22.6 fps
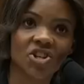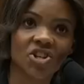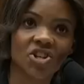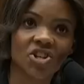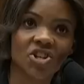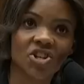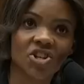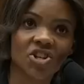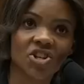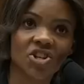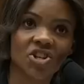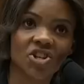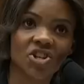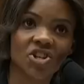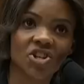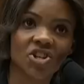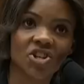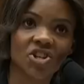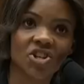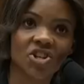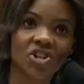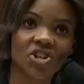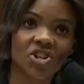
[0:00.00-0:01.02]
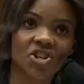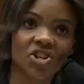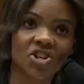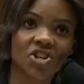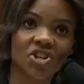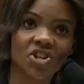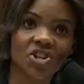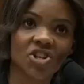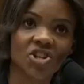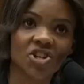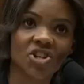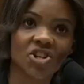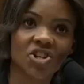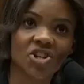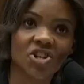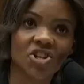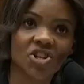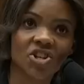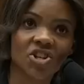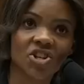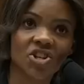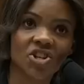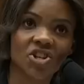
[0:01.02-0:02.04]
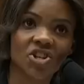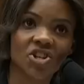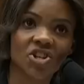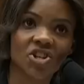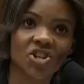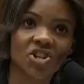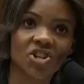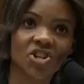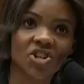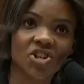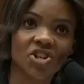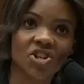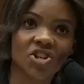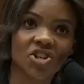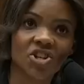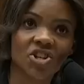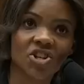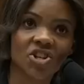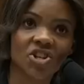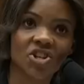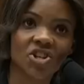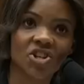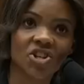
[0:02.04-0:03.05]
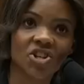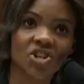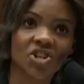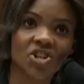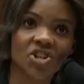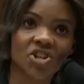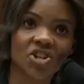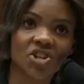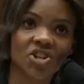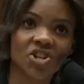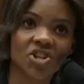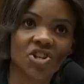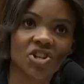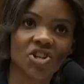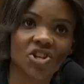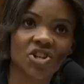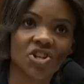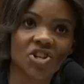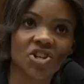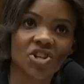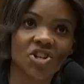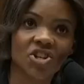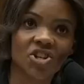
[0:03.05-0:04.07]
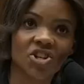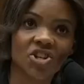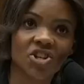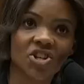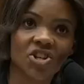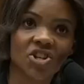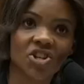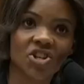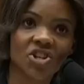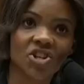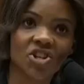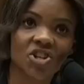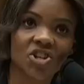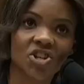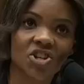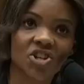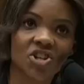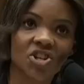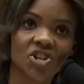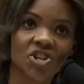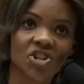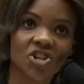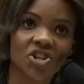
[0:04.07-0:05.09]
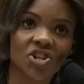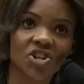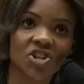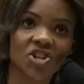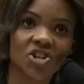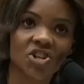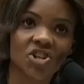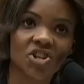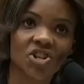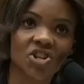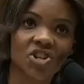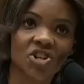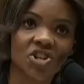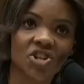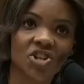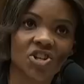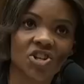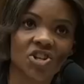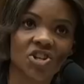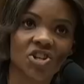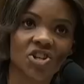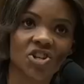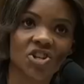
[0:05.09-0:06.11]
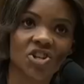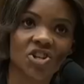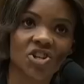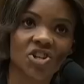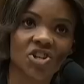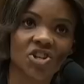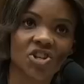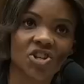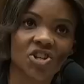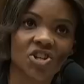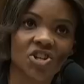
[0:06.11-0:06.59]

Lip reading: This person isn't speaking.